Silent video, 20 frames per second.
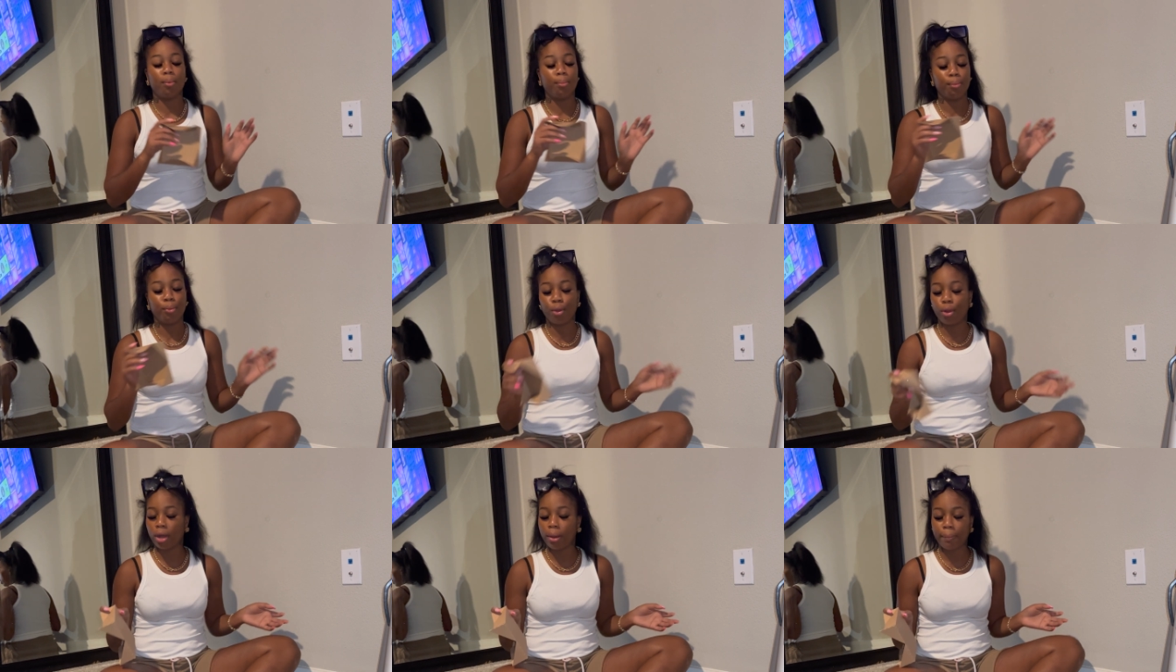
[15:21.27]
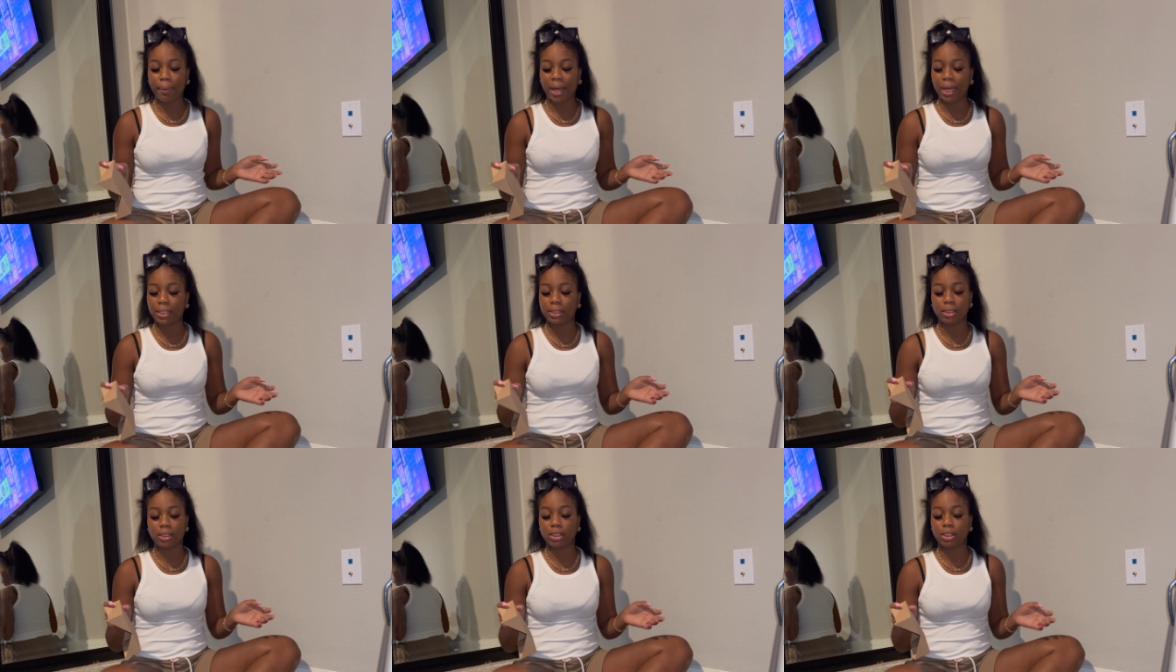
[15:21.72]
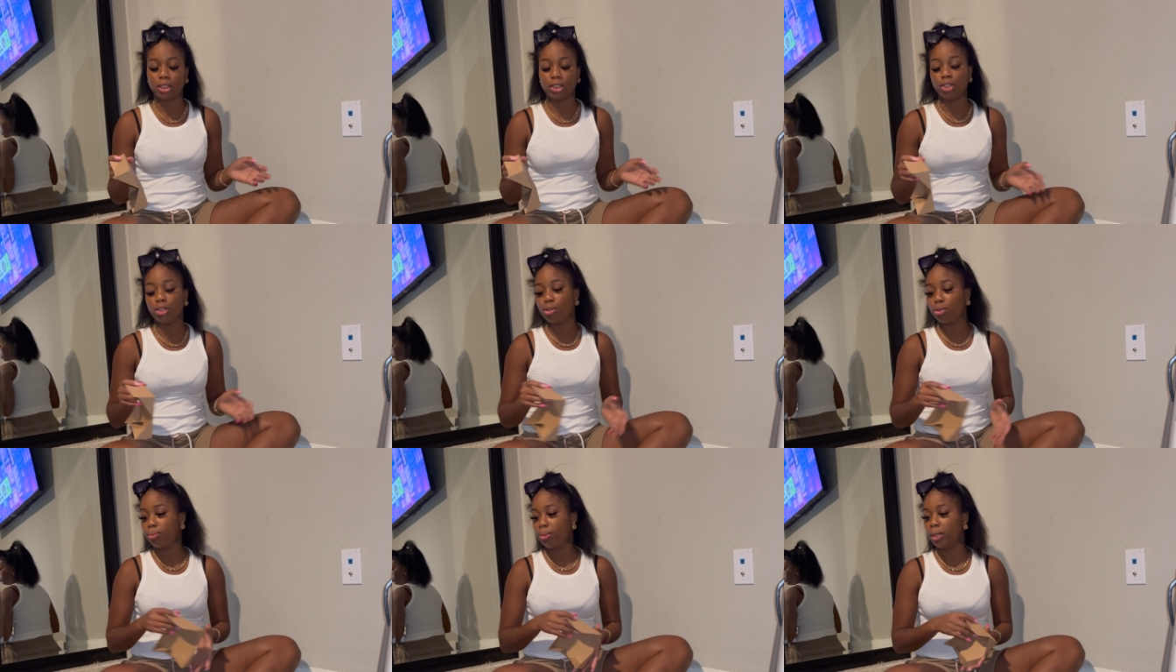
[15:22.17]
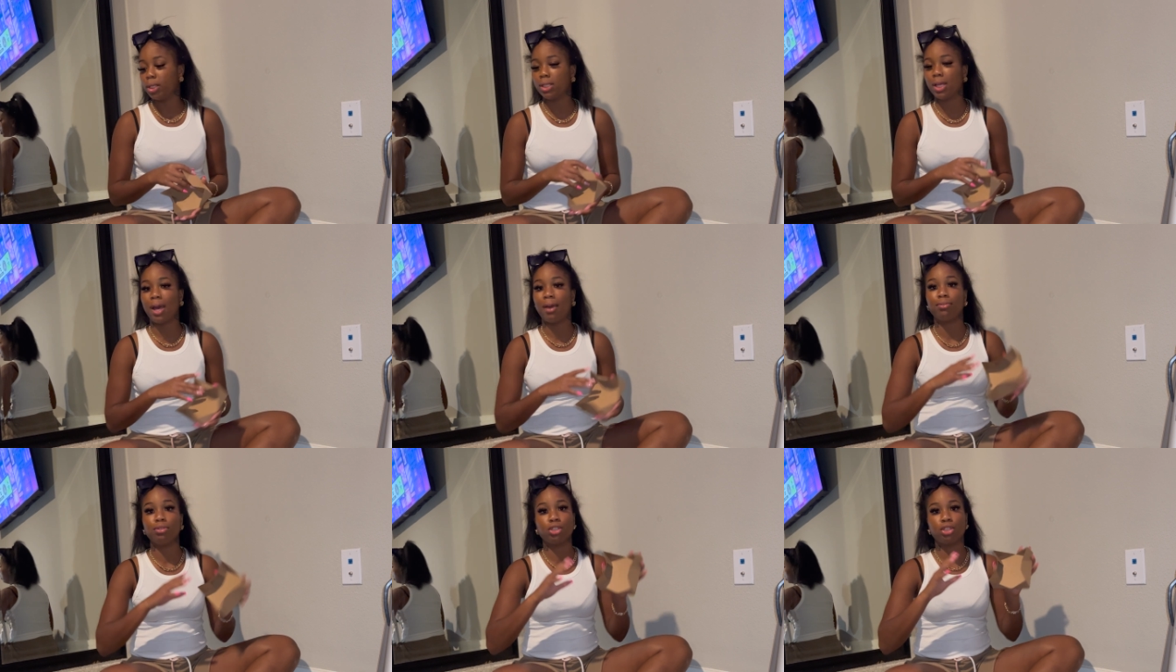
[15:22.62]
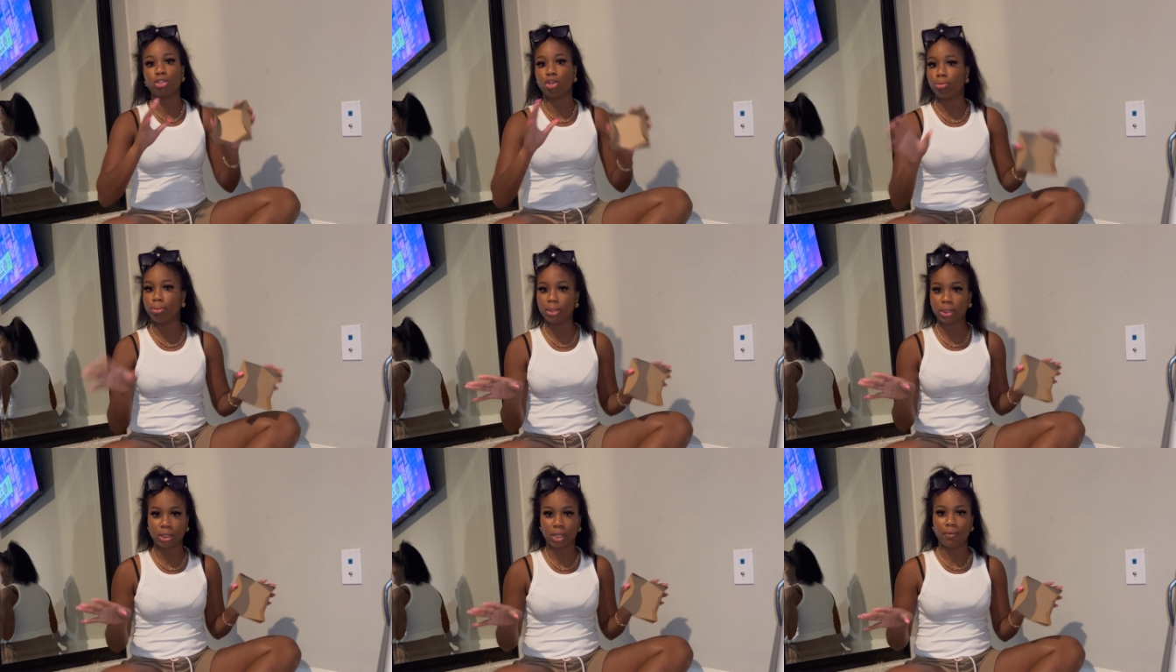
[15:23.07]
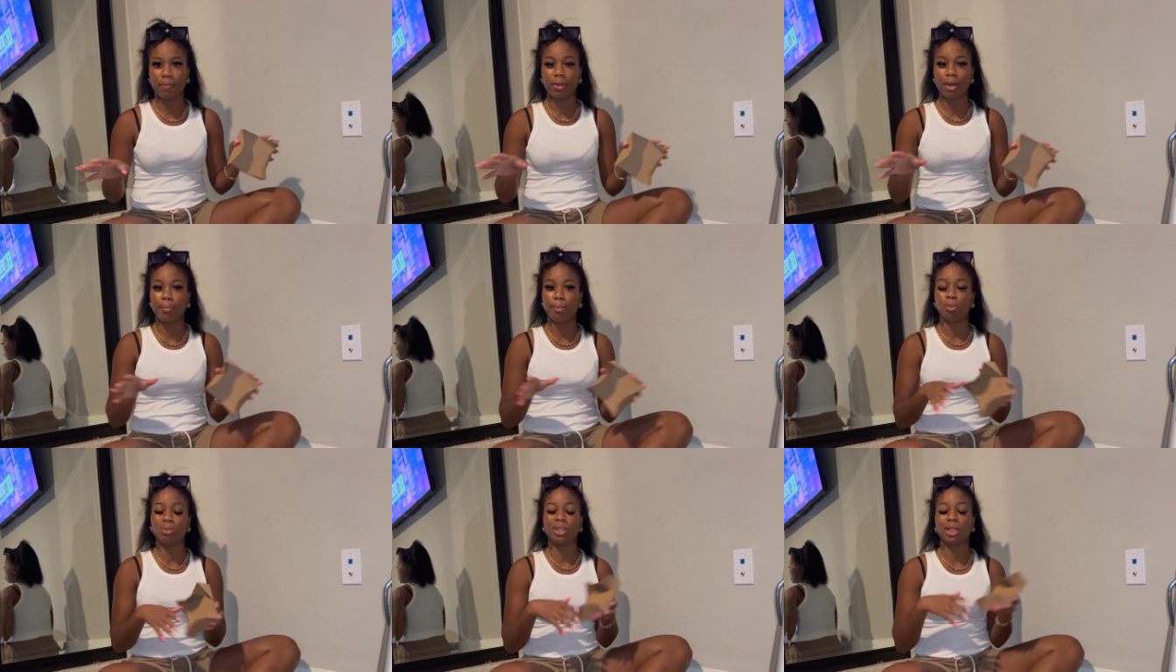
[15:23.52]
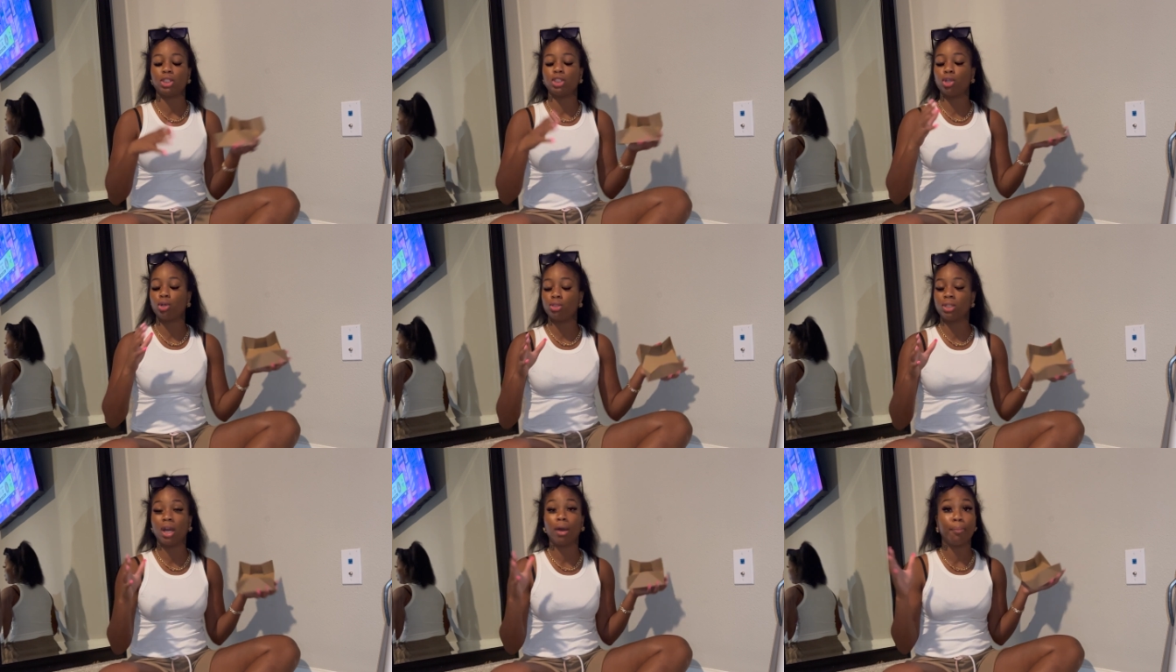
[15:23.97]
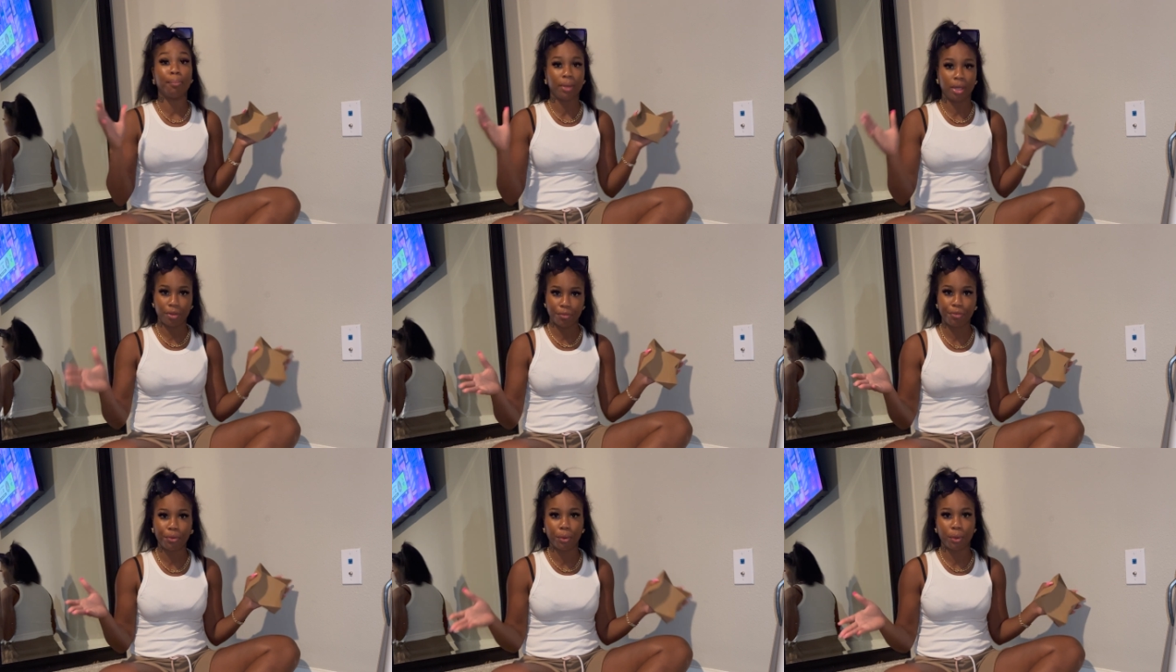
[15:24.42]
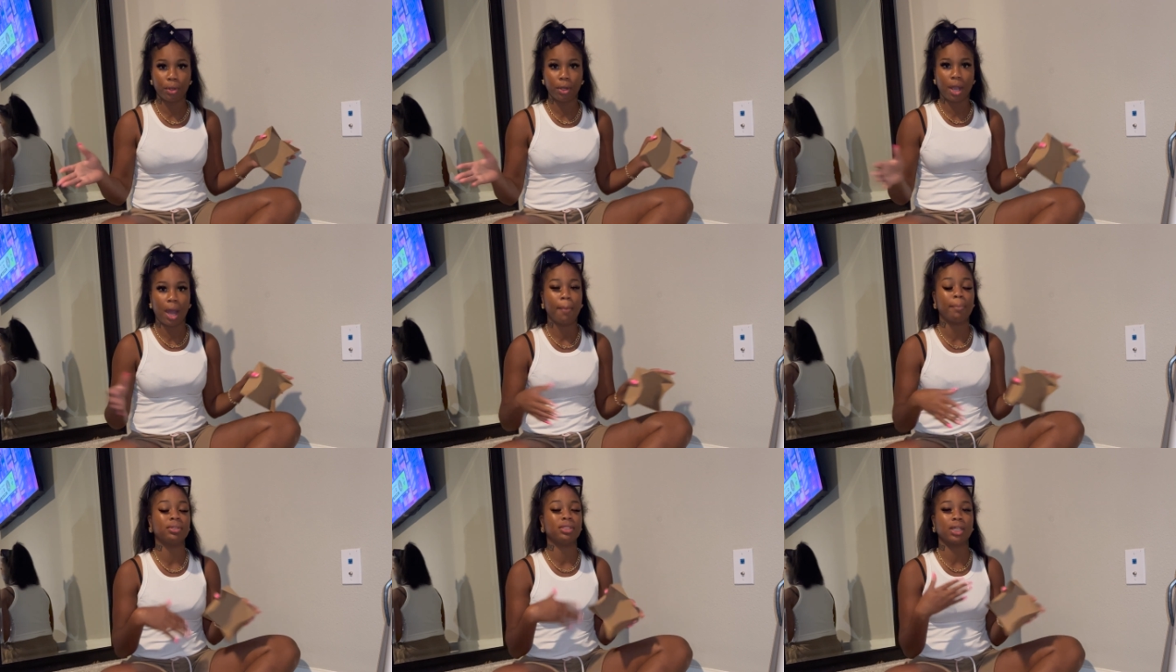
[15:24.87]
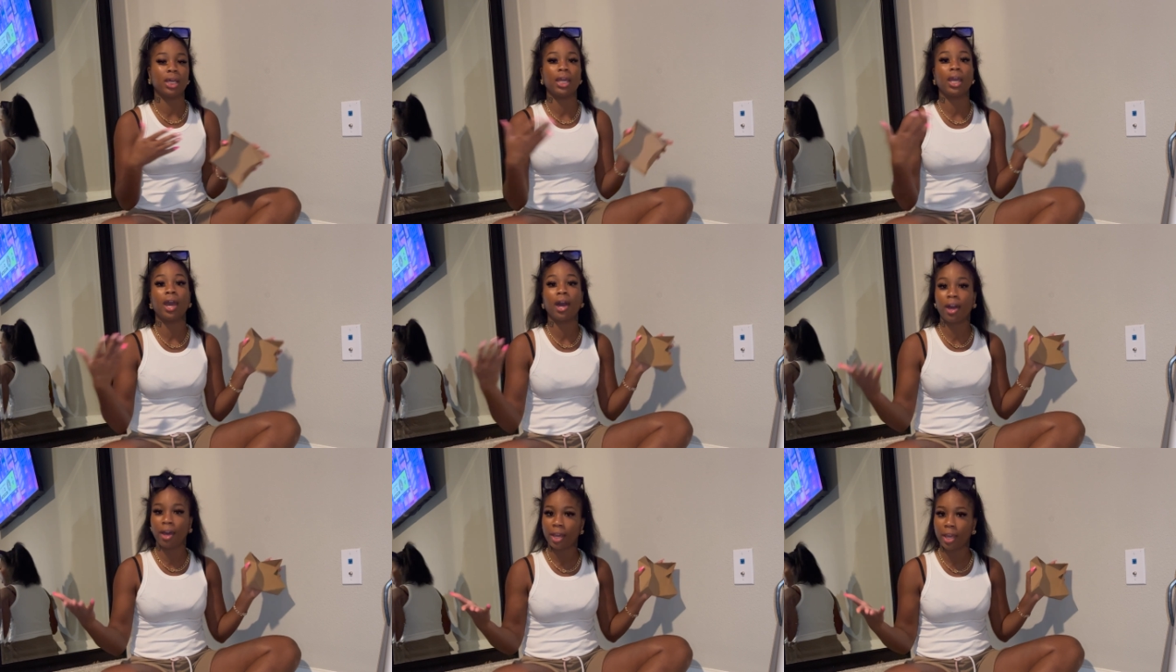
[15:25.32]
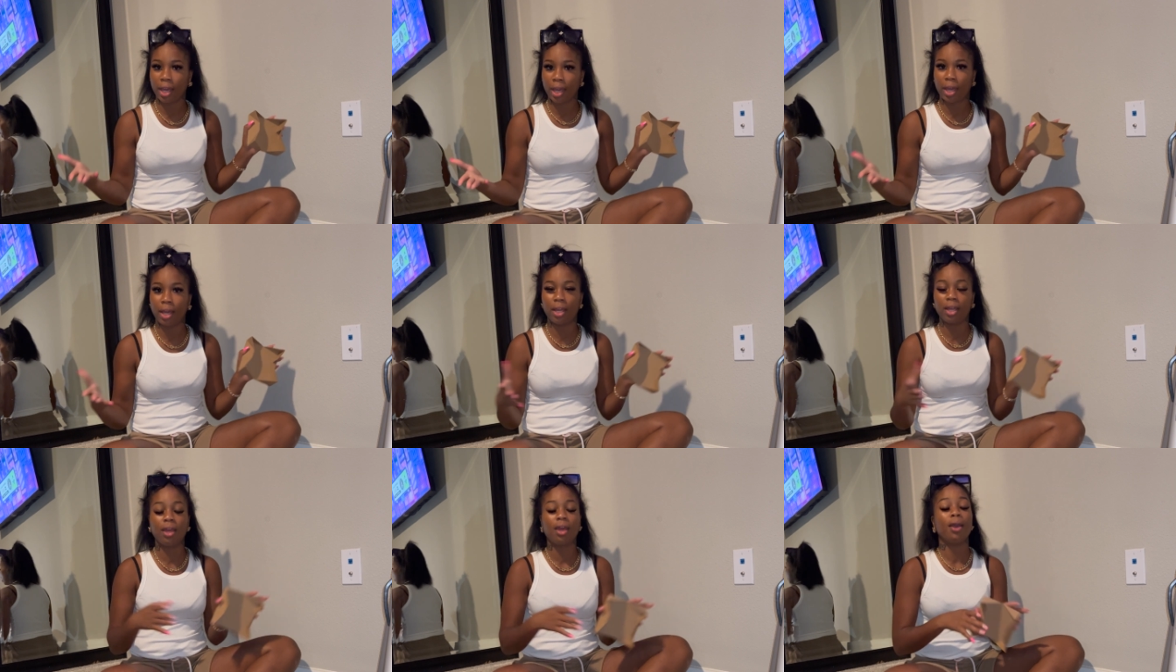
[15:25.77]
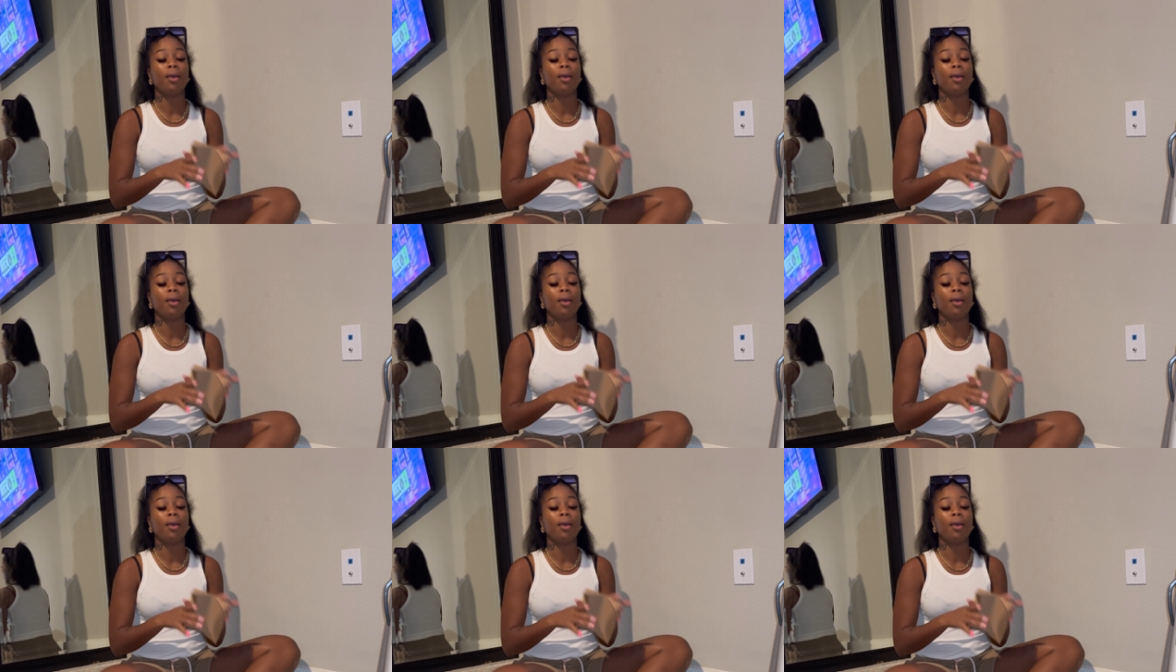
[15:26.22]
more unboxings to do because i have so much stuff coming which i told y'all before i'm gonna say it again